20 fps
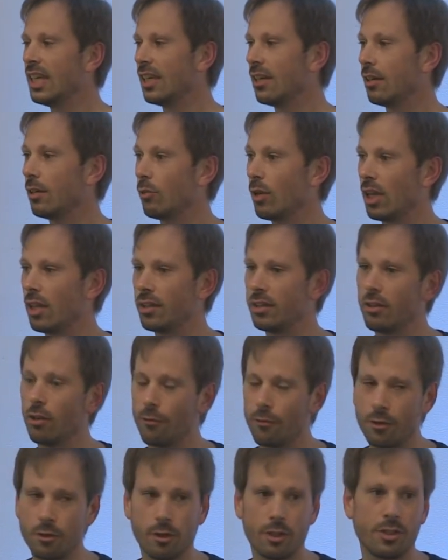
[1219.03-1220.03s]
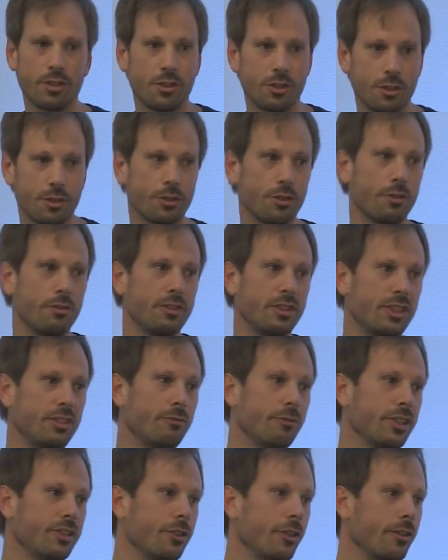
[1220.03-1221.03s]
well, of course, you should
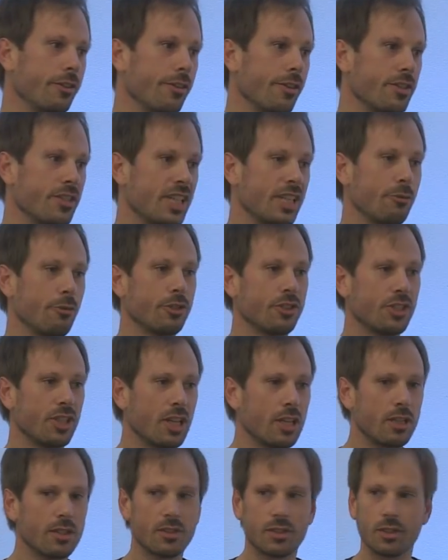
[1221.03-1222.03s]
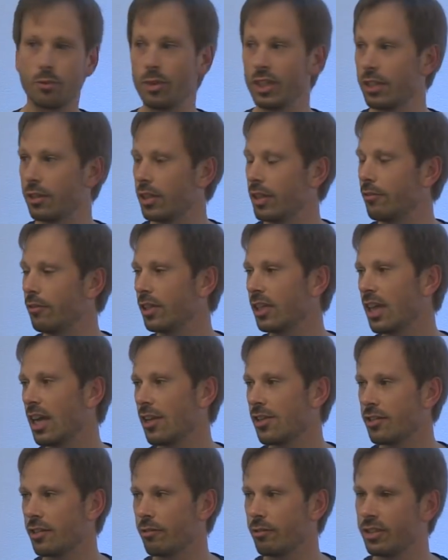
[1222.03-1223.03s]
return the same result, so we could have
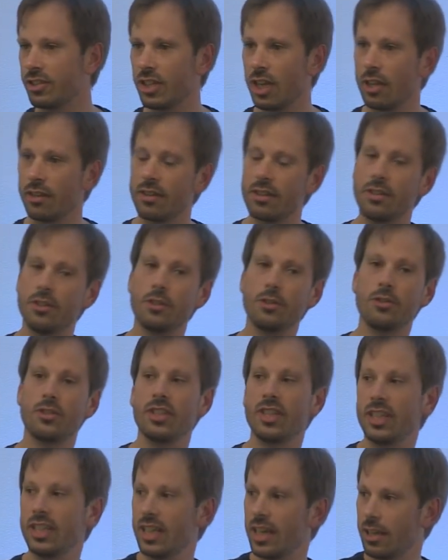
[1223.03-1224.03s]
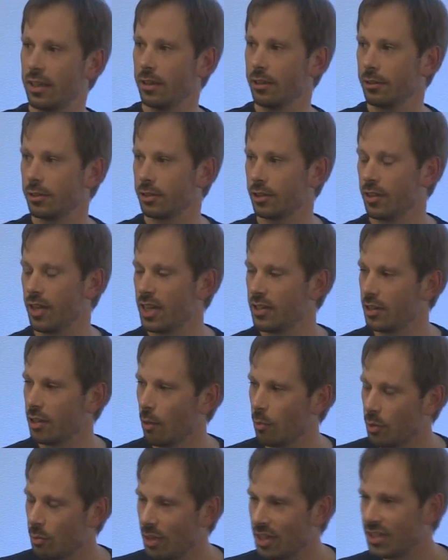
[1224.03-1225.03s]
cached the result and use it again. So that's an
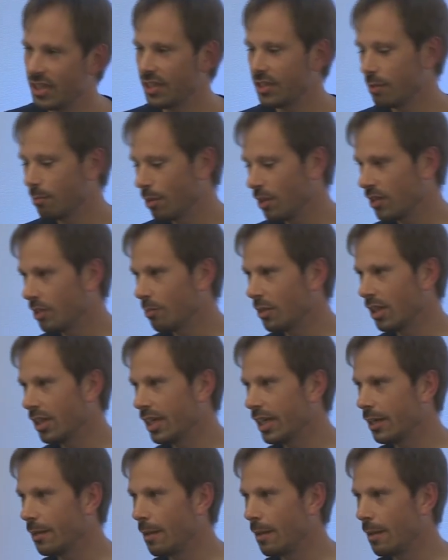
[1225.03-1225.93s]
optimization possibility.